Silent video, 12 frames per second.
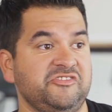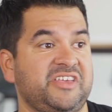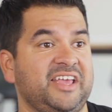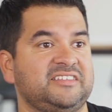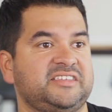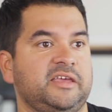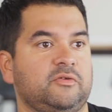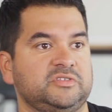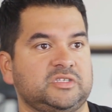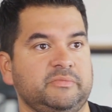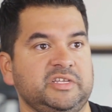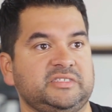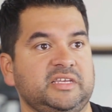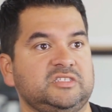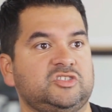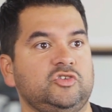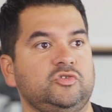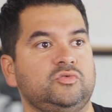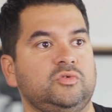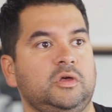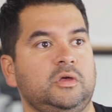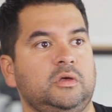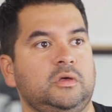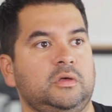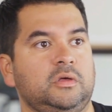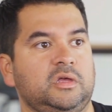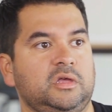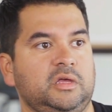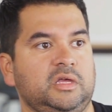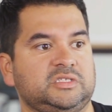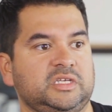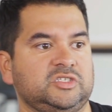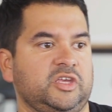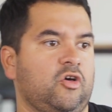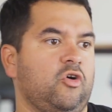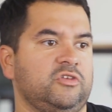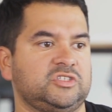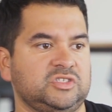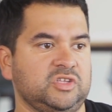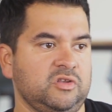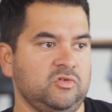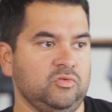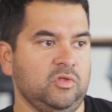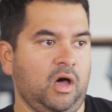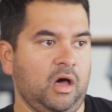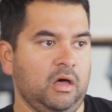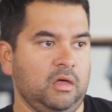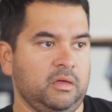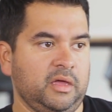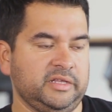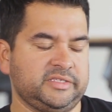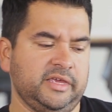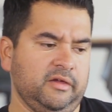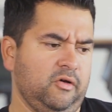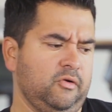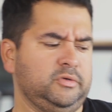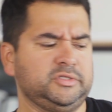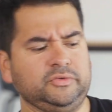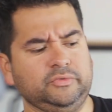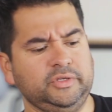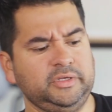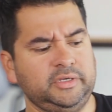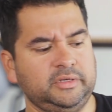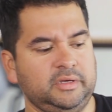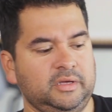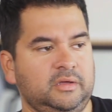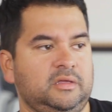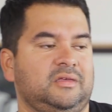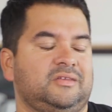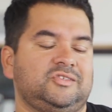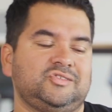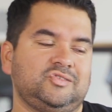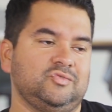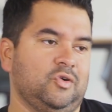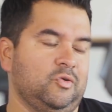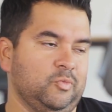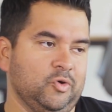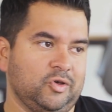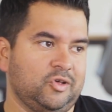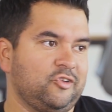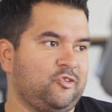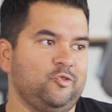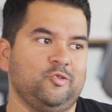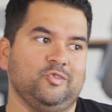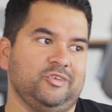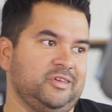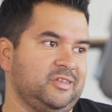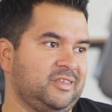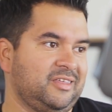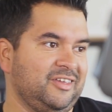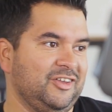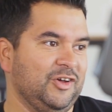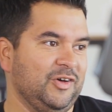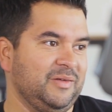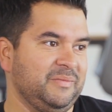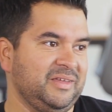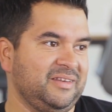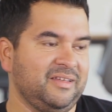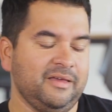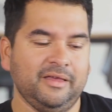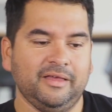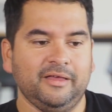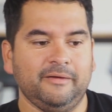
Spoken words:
You can't take what somebody says to you and says like, oh, this is the new law, and say, oh, is it really? Like, just do homework, Google it, you know what I mean? Mm-hmm.